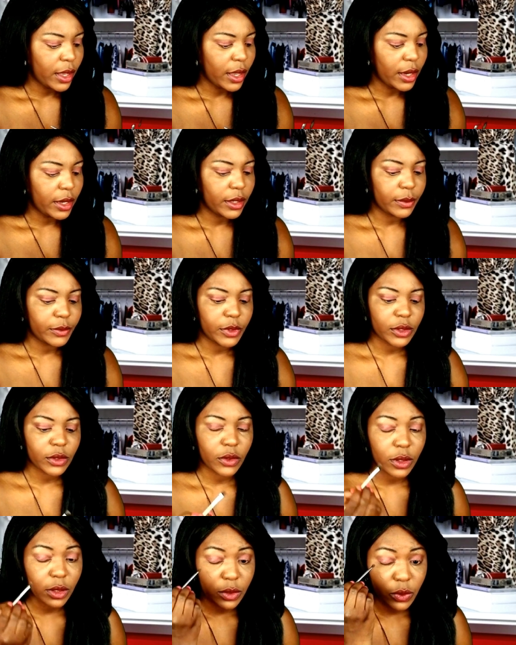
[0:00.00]
and I'm just
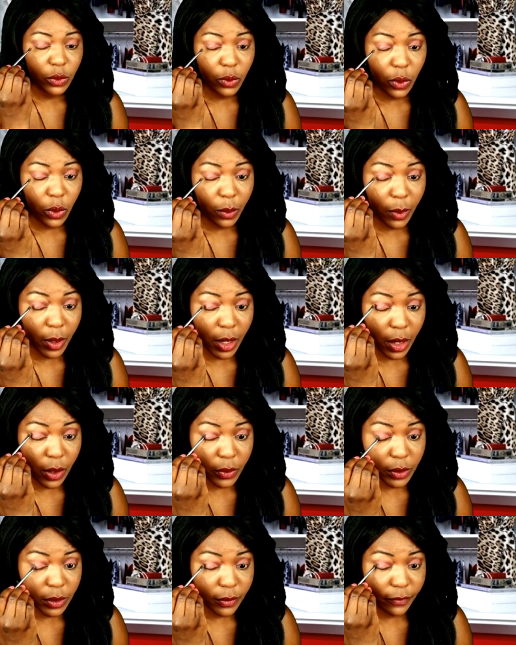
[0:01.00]
gonna do on my
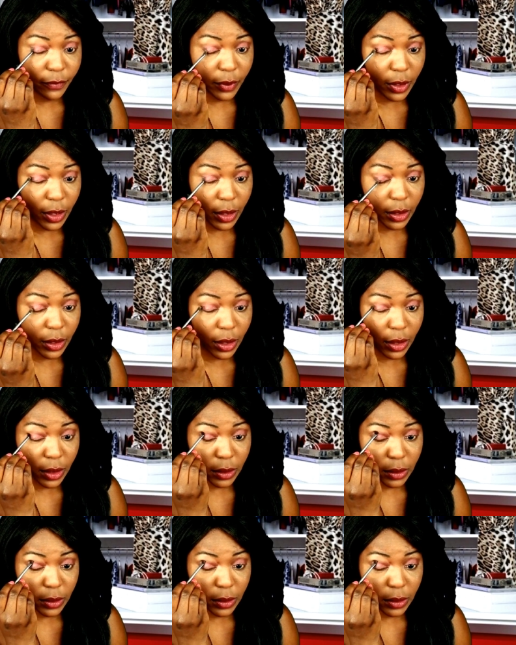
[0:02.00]
outer V like that